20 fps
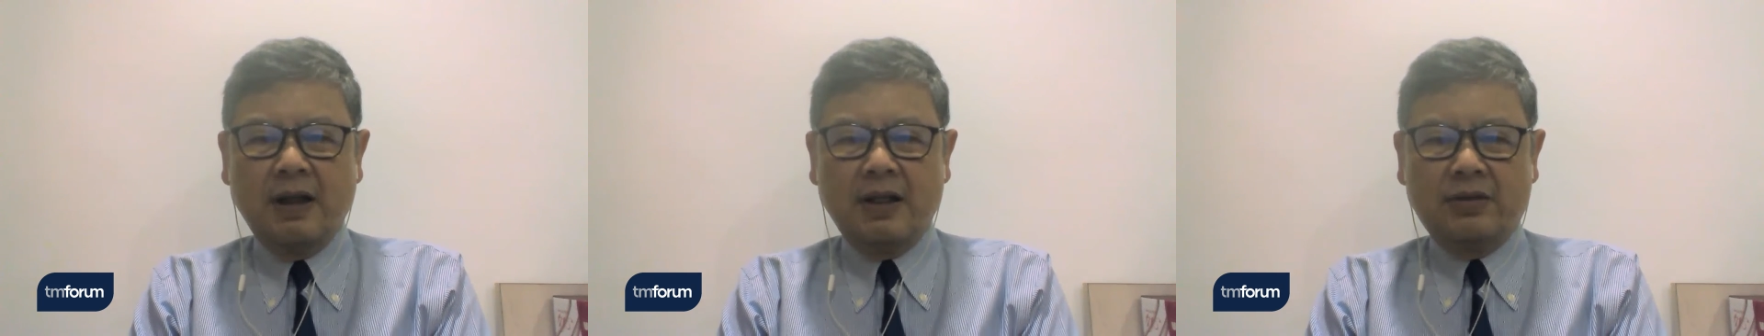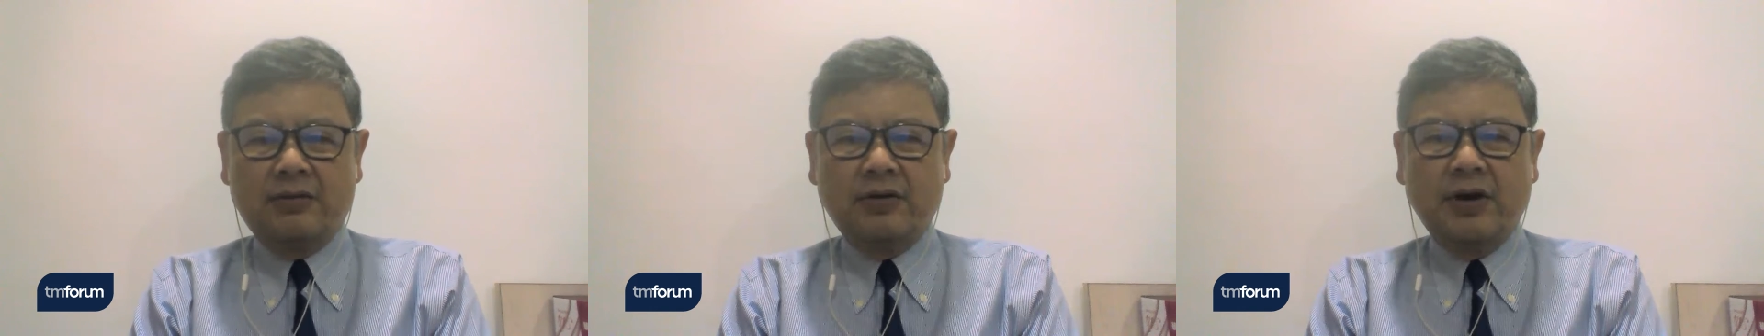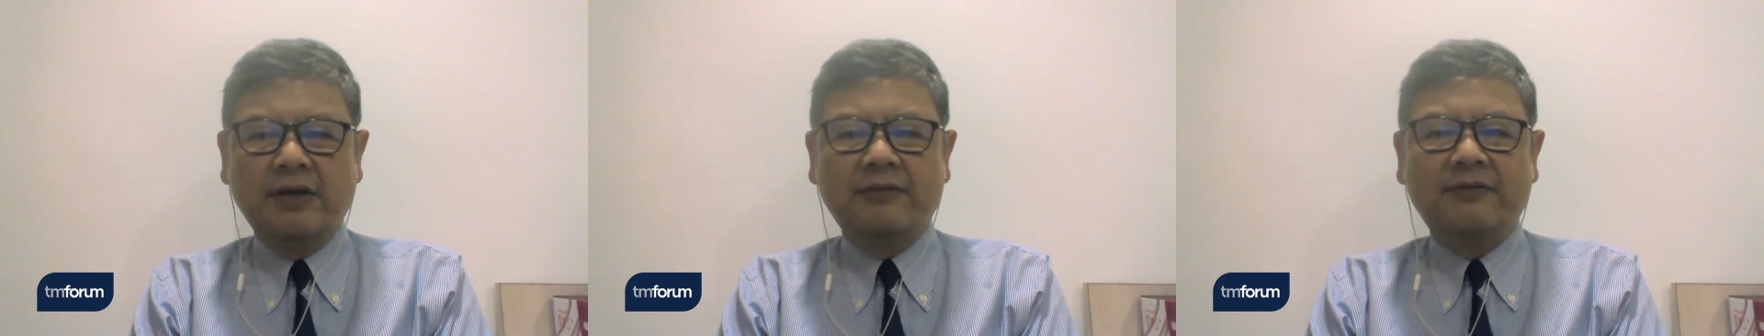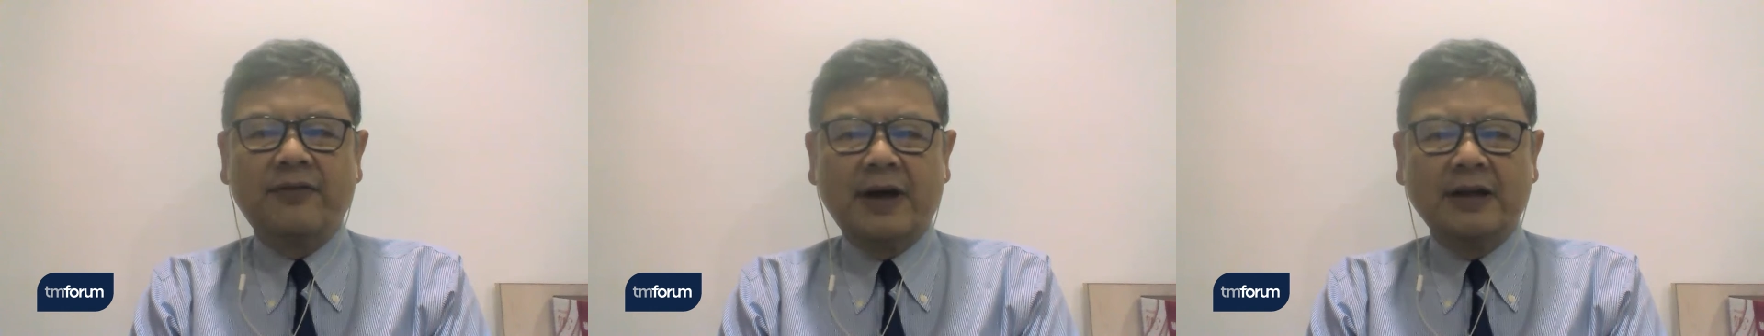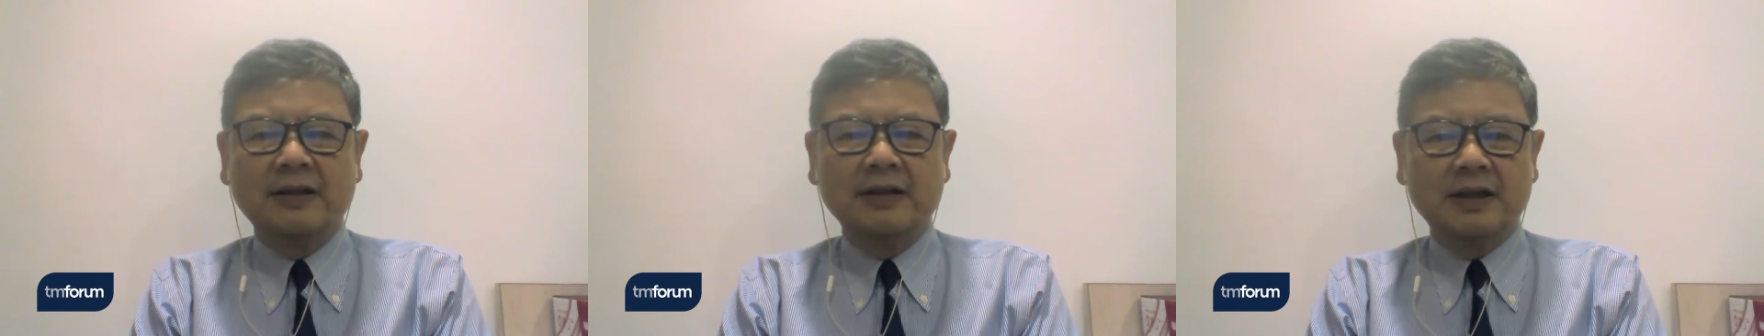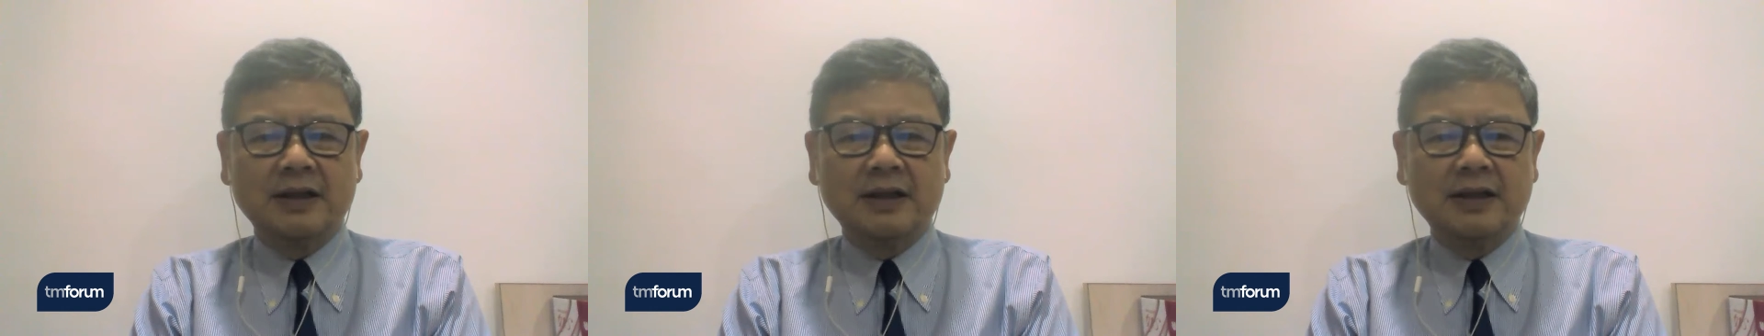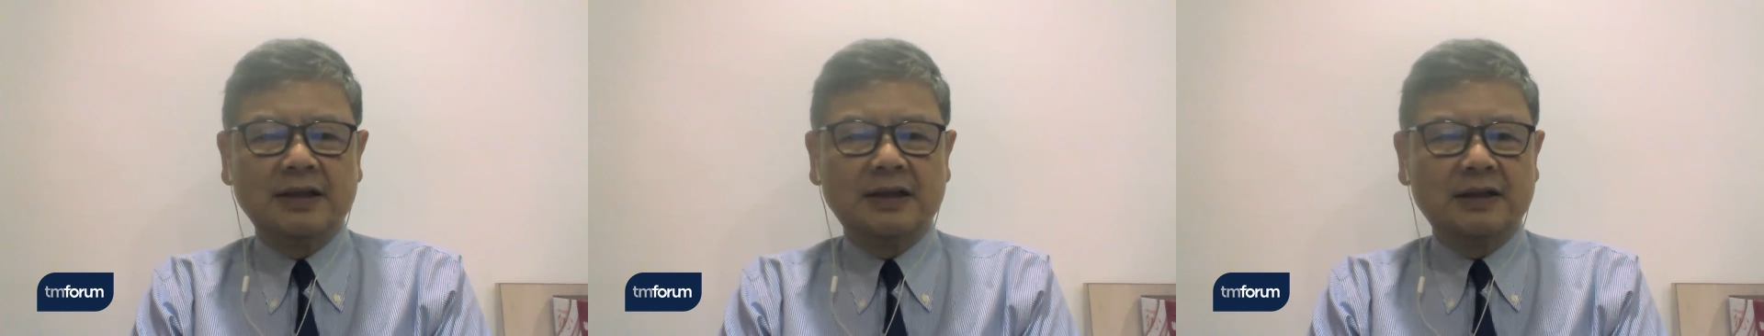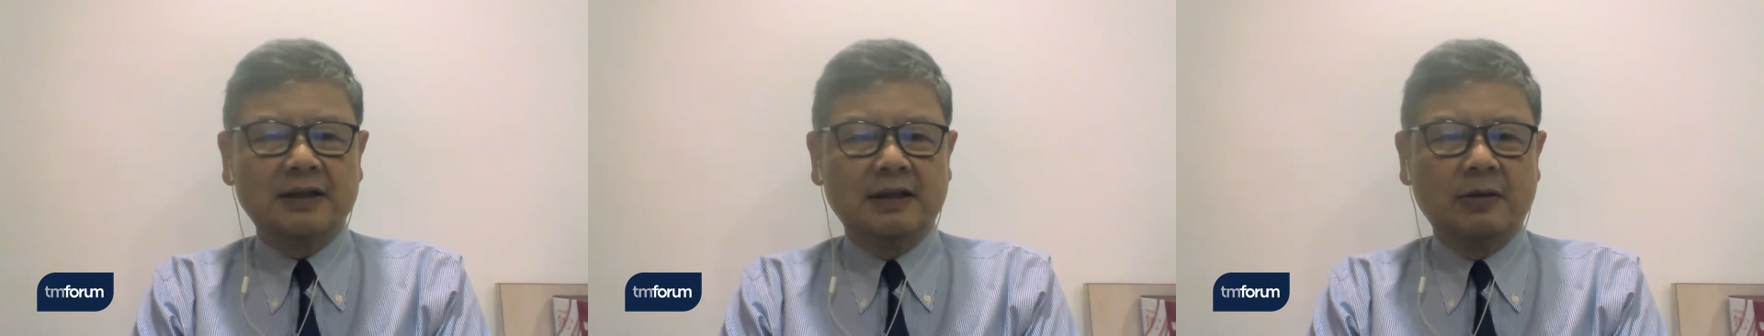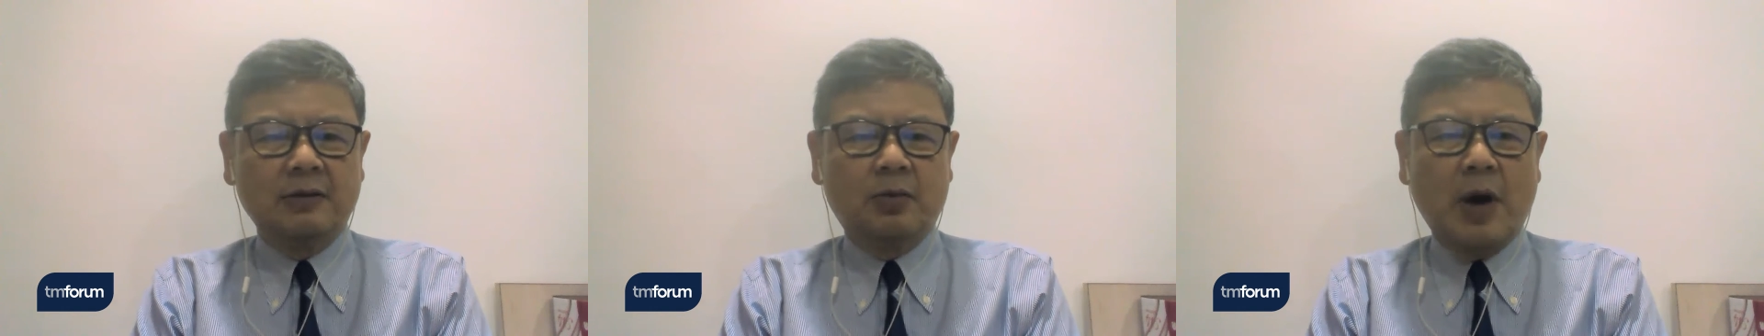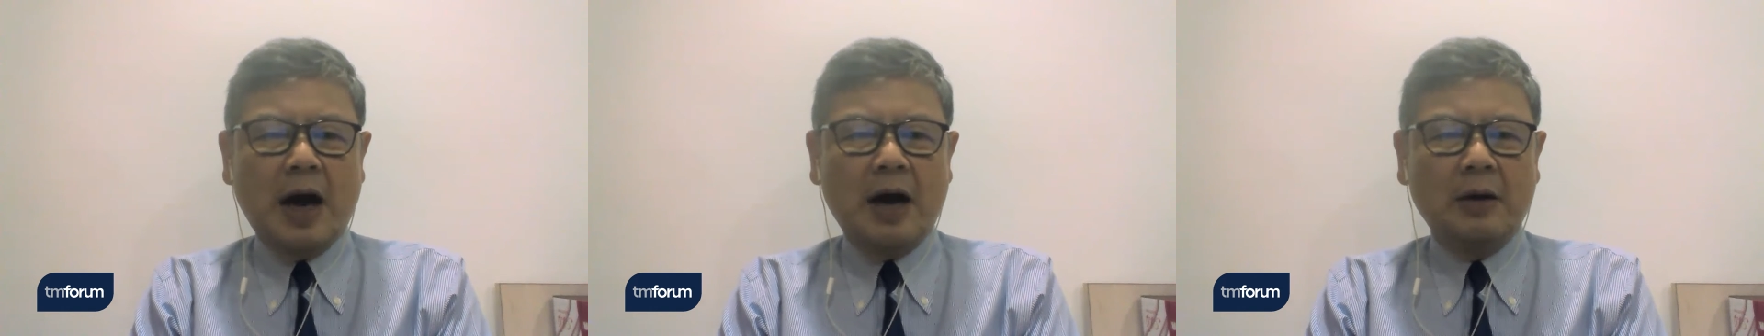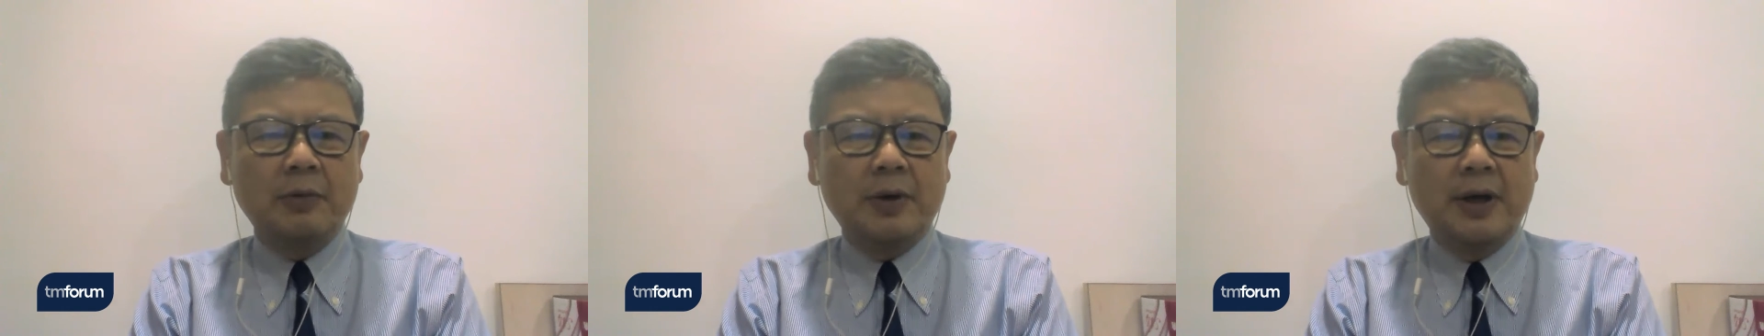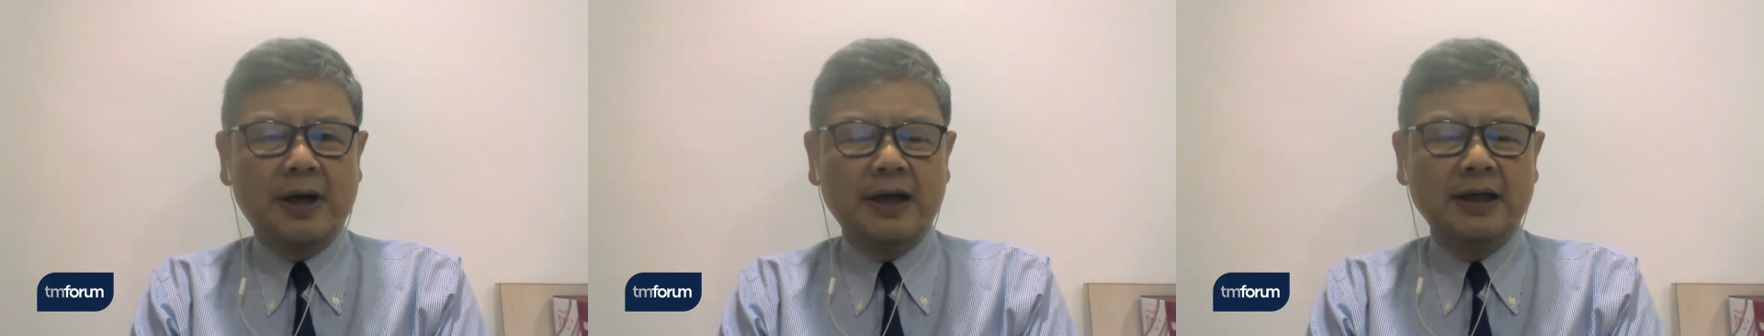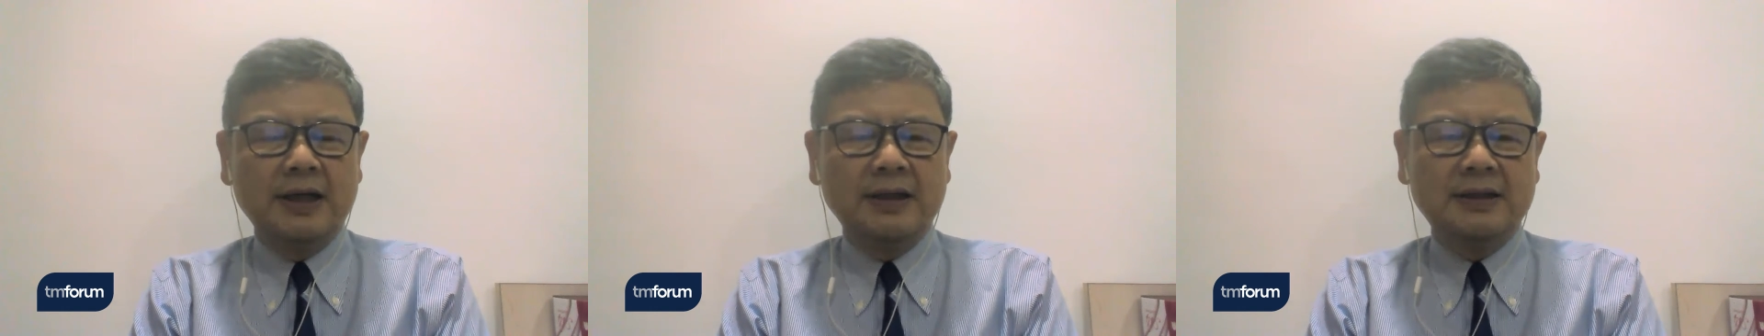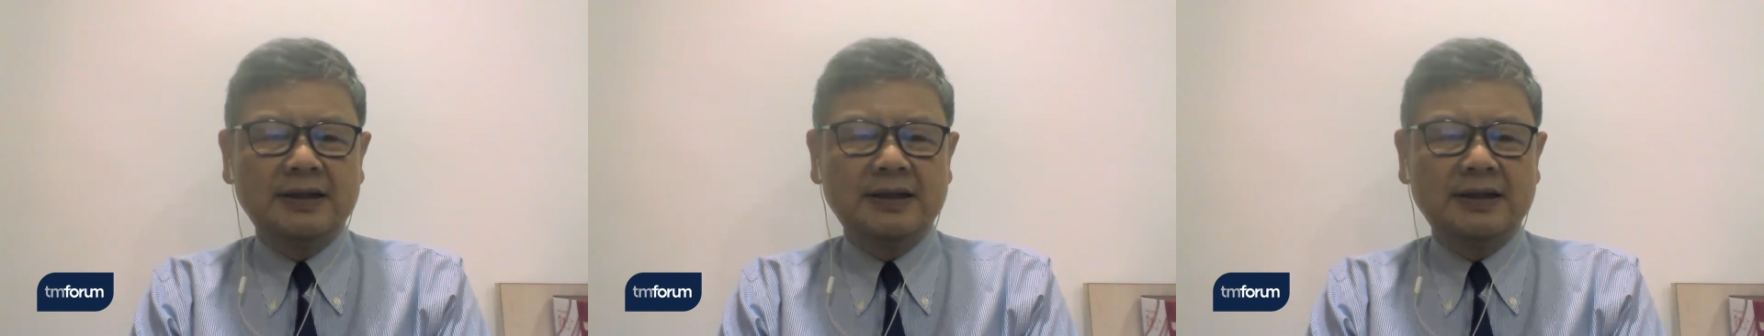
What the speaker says: 3 vendors, Huawei,